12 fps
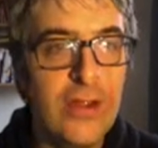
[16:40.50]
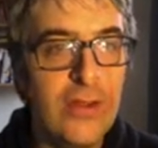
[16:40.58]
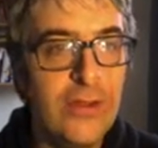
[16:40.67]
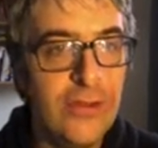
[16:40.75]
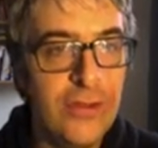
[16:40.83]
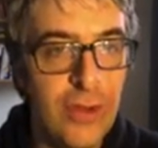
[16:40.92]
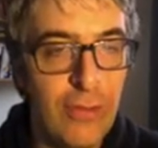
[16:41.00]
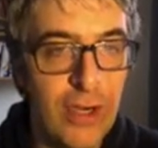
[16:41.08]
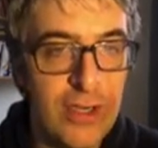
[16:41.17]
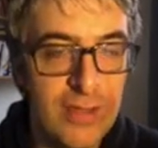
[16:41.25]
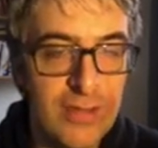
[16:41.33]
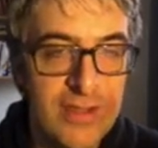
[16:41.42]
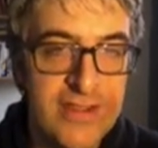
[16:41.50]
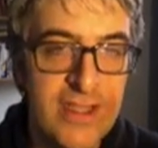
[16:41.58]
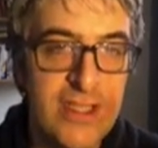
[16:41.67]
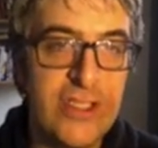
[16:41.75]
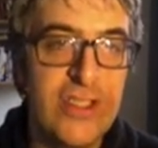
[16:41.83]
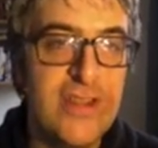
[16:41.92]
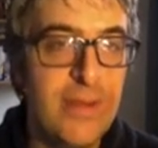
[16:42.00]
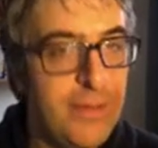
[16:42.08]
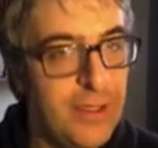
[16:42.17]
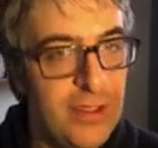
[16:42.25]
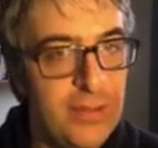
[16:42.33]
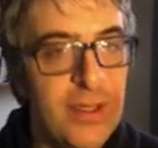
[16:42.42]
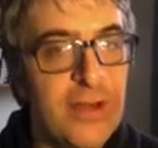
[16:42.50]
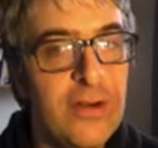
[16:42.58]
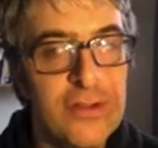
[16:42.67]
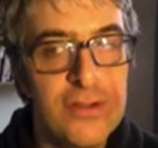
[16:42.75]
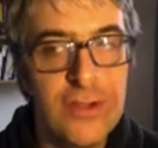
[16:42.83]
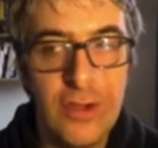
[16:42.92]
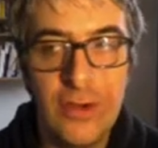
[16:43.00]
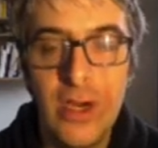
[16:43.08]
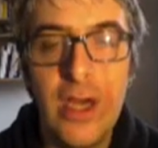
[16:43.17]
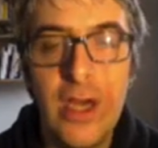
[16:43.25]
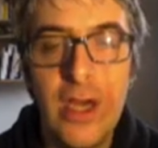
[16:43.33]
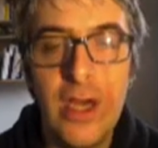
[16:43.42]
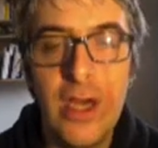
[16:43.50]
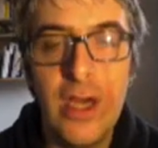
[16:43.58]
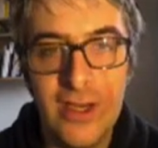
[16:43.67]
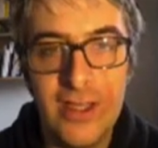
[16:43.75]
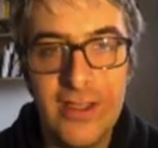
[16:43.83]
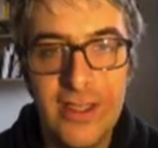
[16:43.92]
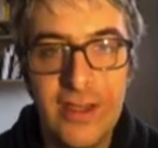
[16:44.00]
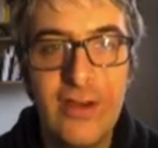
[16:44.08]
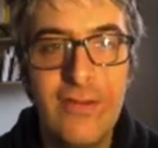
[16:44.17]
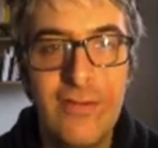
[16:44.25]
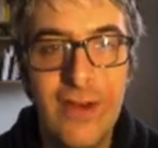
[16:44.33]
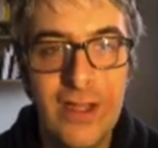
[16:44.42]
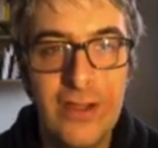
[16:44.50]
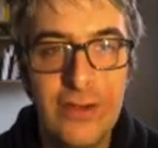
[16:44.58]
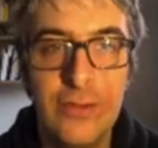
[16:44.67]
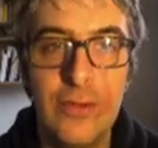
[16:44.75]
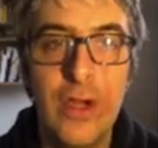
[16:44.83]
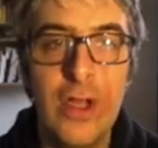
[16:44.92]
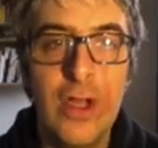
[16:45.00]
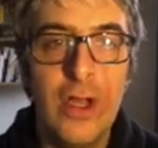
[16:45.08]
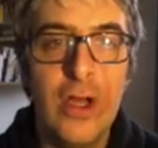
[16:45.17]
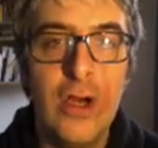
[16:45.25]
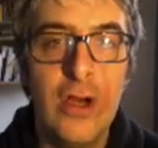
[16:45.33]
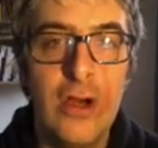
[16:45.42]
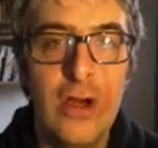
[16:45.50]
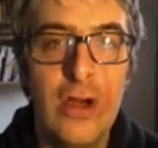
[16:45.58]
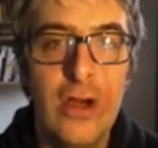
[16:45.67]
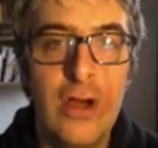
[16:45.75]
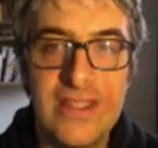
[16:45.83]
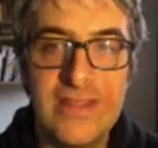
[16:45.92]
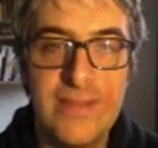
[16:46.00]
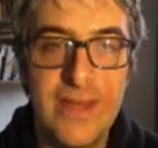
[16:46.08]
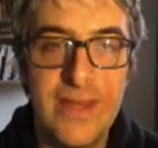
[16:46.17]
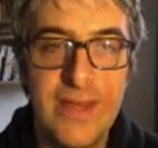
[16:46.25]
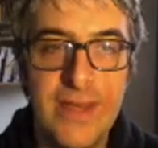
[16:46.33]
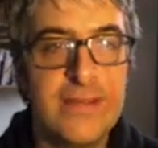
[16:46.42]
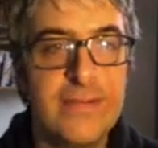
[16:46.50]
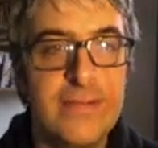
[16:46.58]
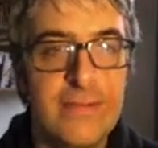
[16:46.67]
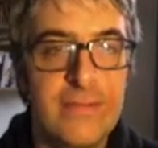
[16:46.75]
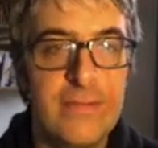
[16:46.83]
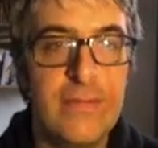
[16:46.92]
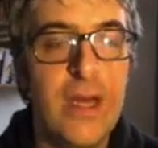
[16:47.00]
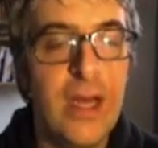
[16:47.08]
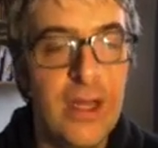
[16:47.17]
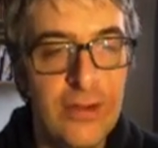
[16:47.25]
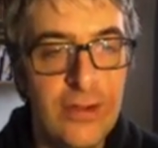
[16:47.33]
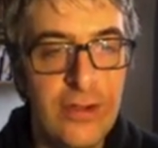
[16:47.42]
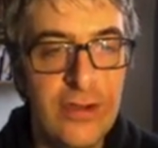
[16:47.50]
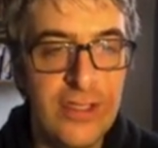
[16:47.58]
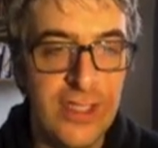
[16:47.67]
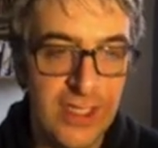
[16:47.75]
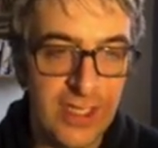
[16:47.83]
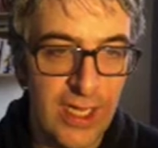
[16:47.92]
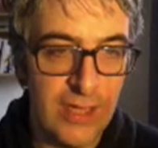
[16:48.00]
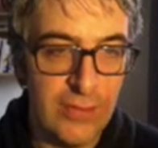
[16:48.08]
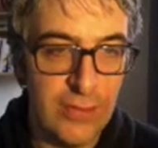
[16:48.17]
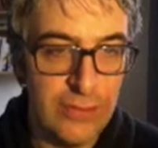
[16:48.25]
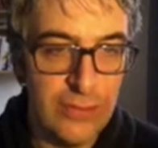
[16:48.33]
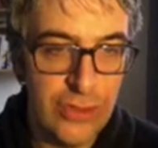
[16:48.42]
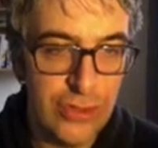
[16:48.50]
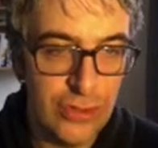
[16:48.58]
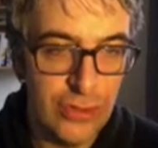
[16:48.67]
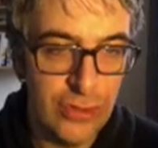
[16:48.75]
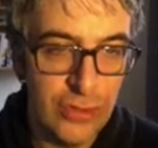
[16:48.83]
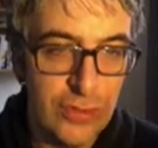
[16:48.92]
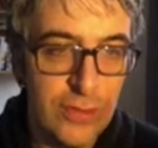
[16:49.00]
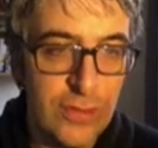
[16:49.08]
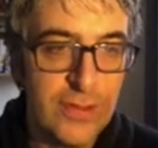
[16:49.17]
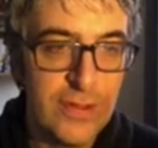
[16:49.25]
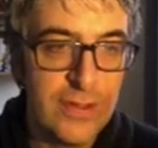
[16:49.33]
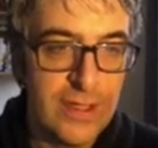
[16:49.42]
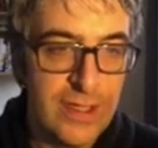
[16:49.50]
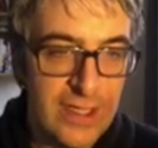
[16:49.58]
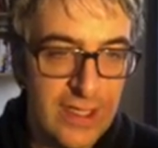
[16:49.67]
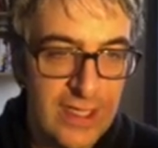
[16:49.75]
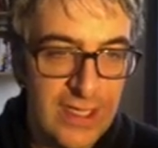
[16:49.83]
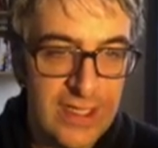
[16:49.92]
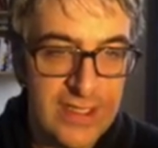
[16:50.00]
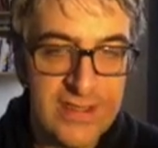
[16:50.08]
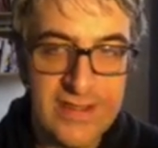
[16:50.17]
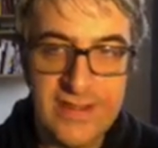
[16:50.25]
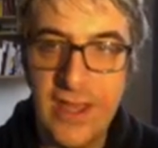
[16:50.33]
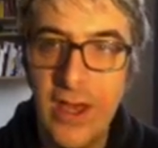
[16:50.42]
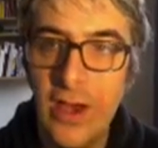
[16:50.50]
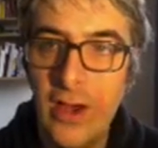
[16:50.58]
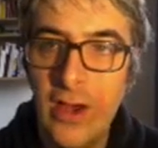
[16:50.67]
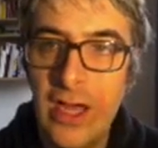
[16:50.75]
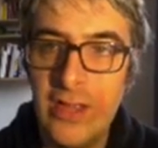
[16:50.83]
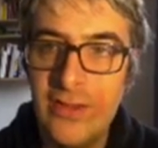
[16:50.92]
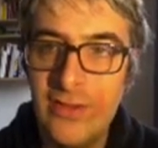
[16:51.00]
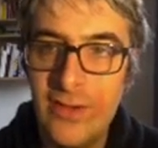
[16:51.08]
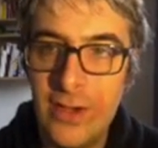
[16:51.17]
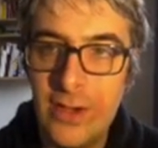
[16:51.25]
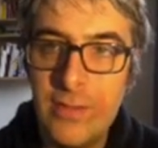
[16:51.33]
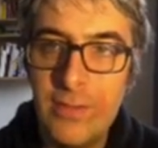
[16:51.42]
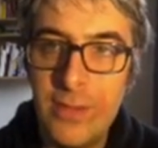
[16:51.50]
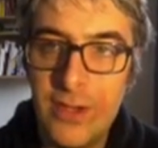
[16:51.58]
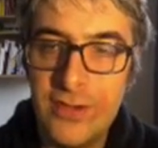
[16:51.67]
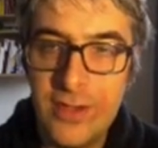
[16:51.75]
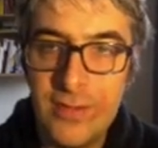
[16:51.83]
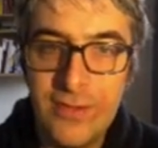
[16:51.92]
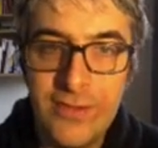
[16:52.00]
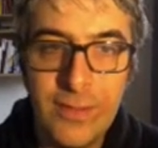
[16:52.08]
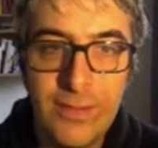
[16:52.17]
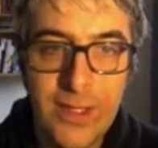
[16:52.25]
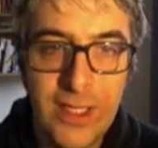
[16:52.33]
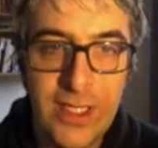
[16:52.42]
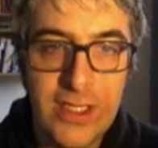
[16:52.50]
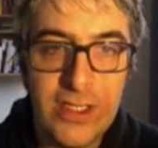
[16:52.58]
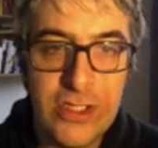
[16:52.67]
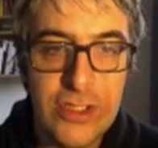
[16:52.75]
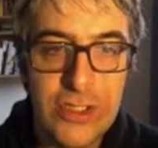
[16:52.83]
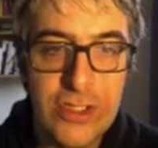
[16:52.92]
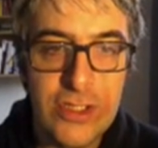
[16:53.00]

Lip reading: The warning message disappeared because now I am providing a value as expected. Another thing I want to show you is at the very bottom of the page,